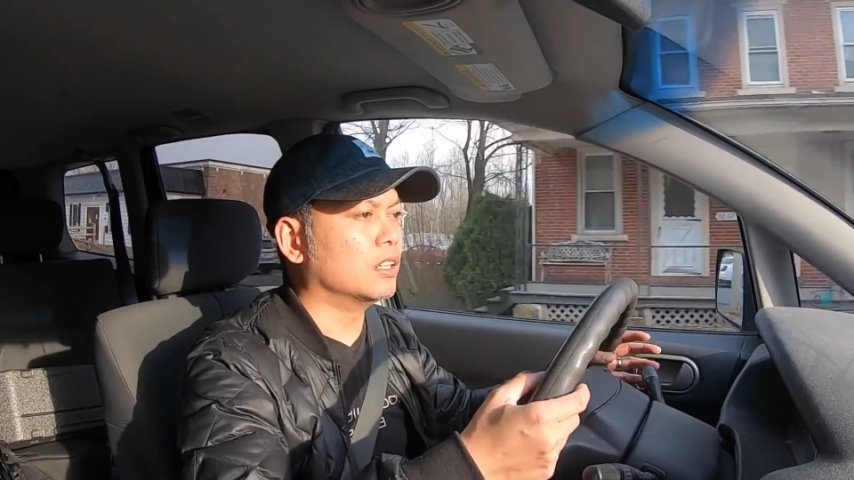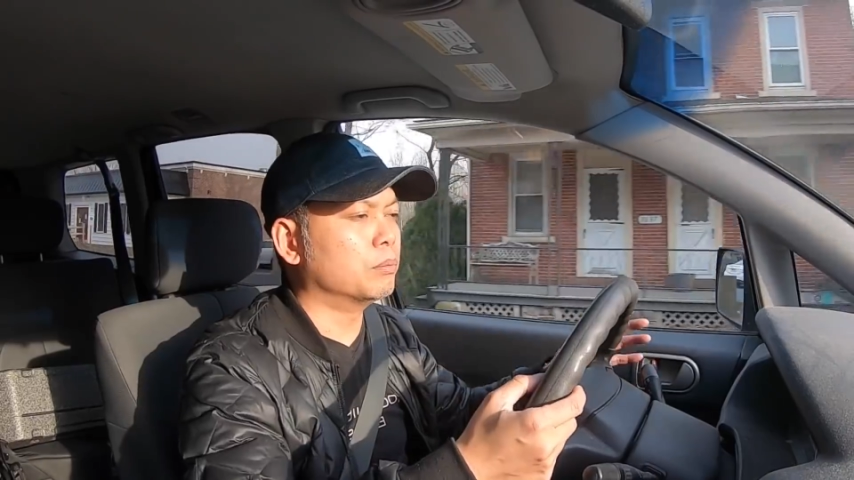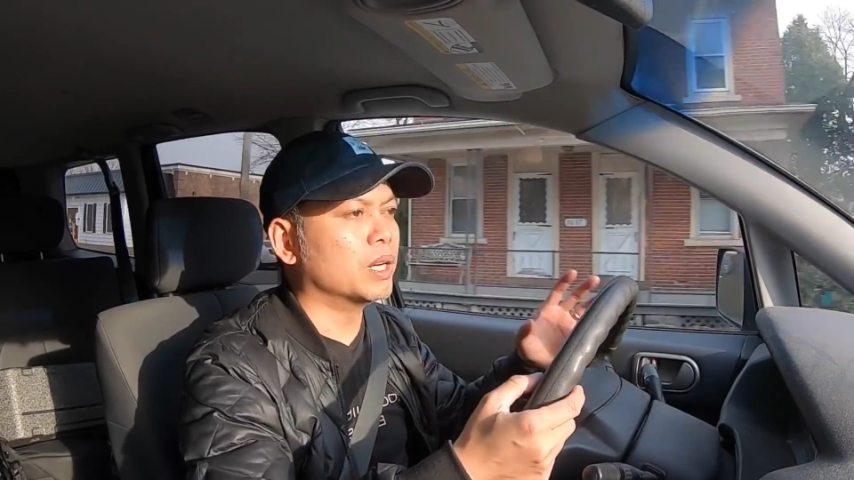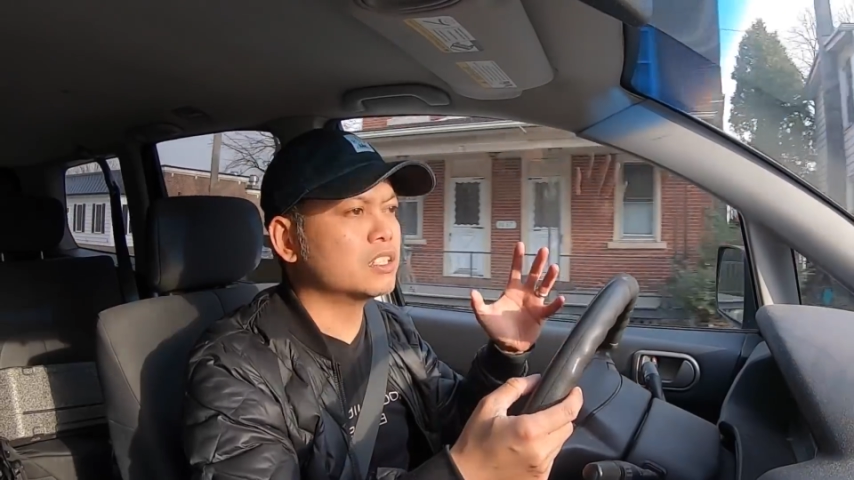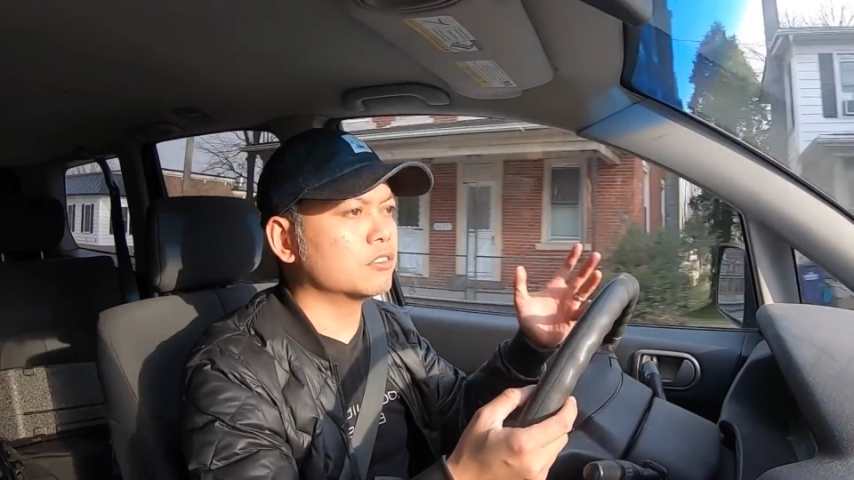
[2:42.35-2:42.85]
a
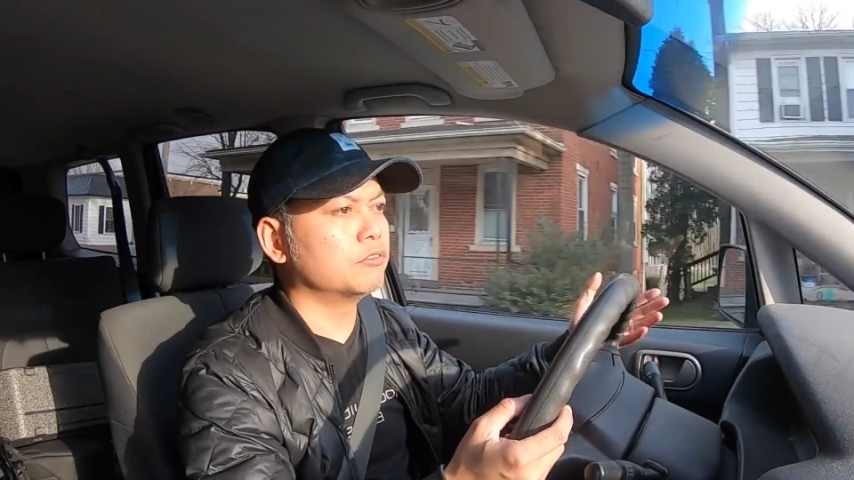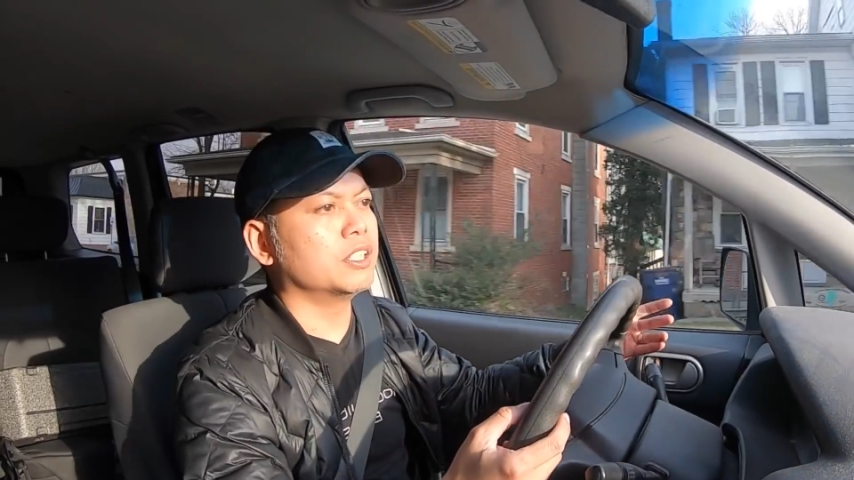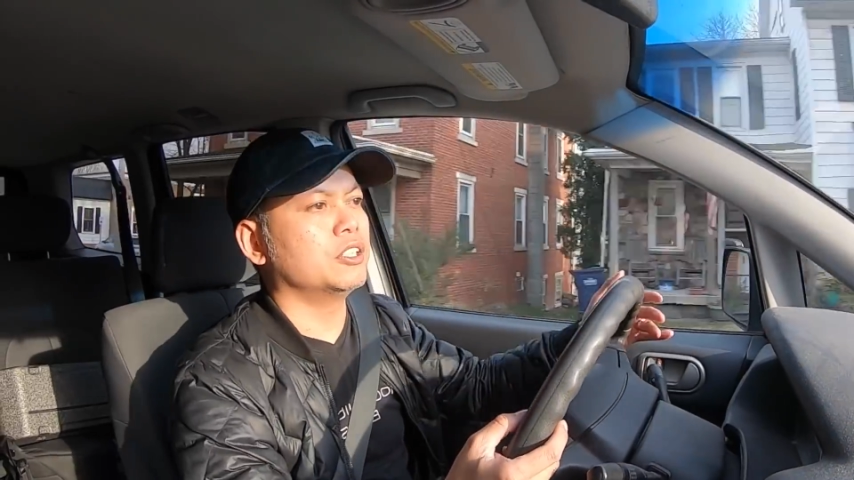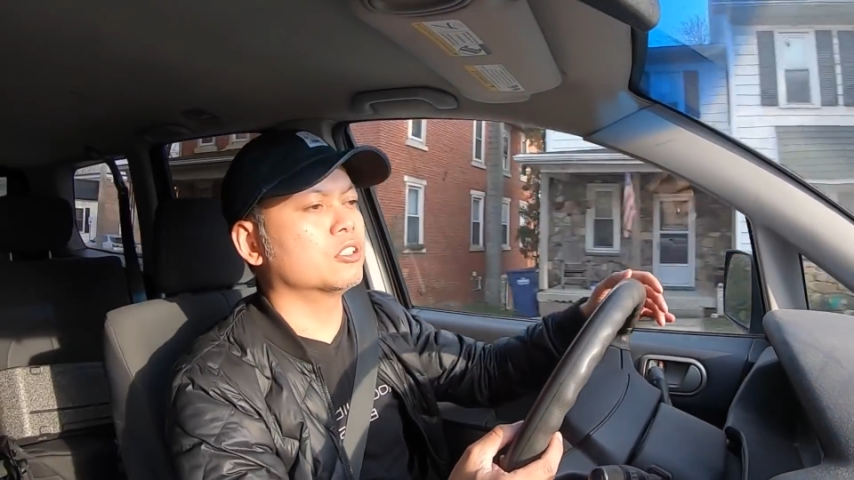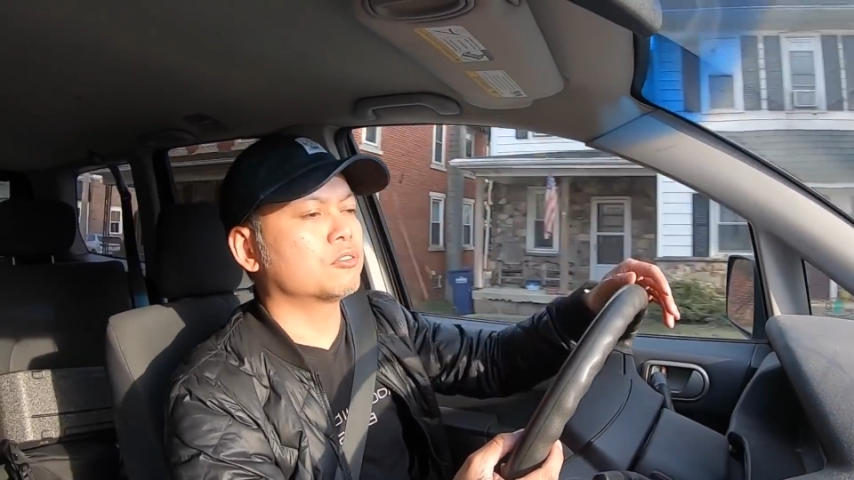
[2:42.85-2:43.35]
bunch of
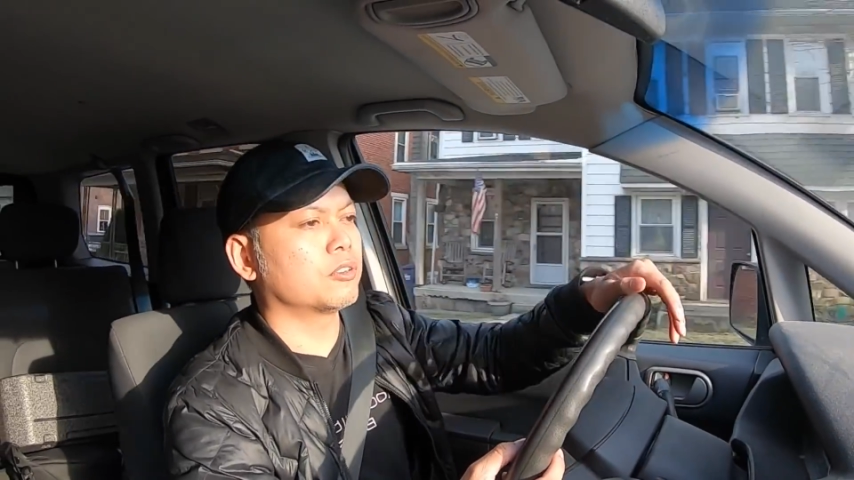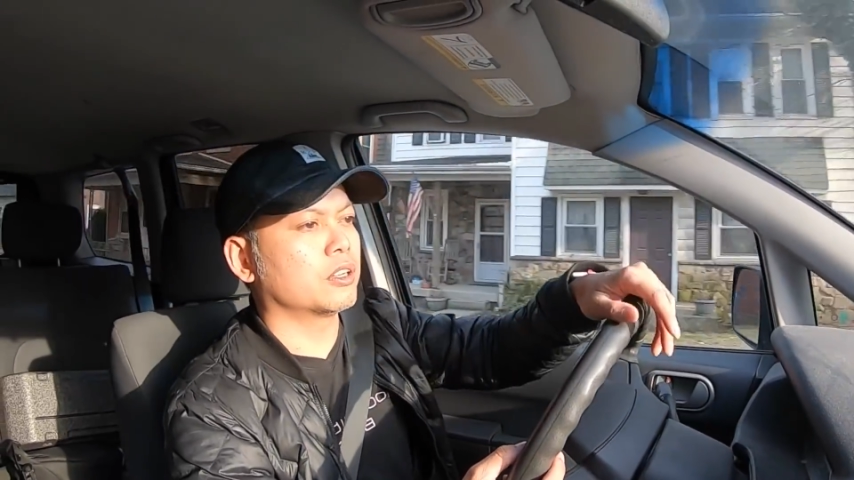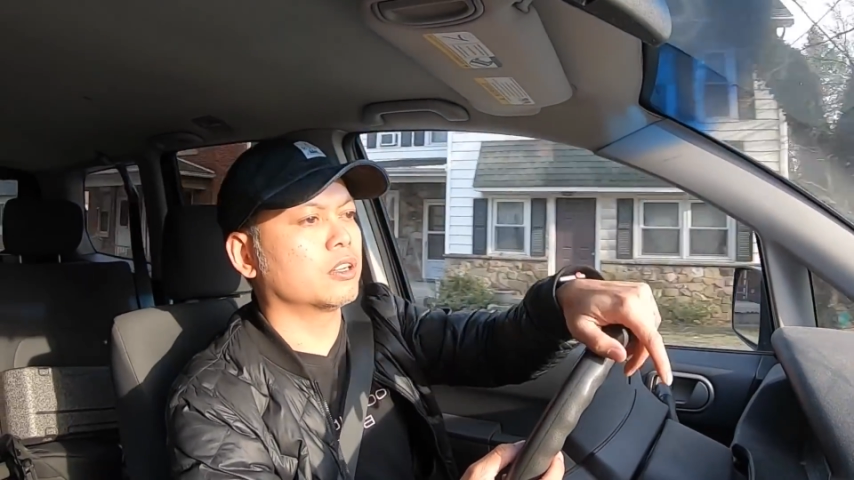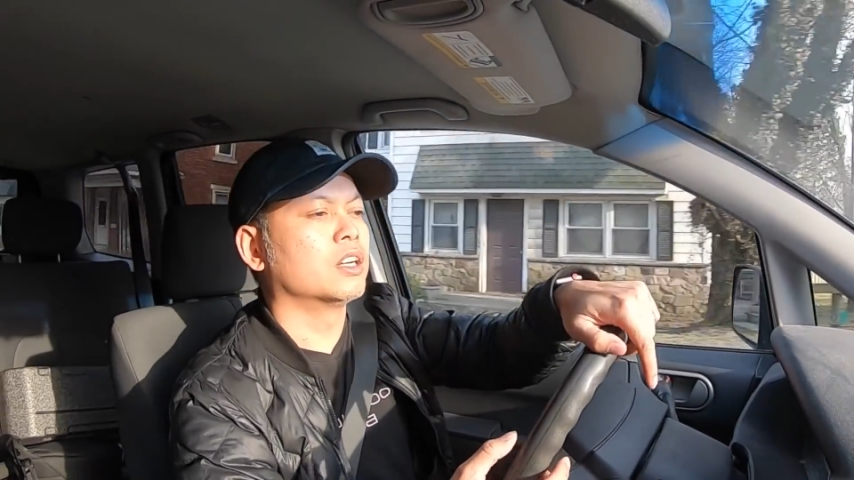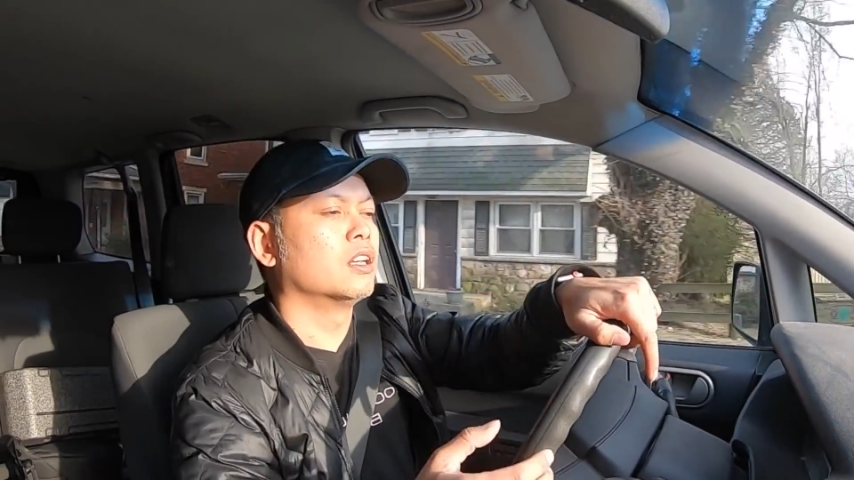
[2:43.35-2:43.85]
videos
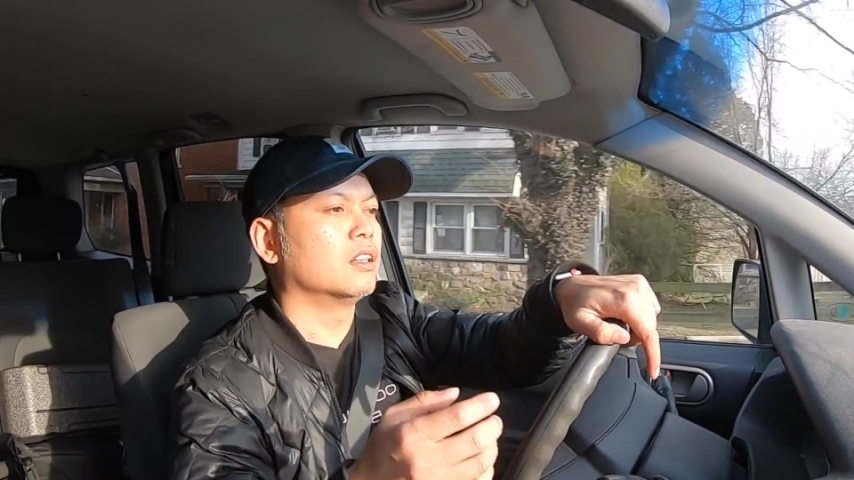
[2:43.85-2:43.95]
for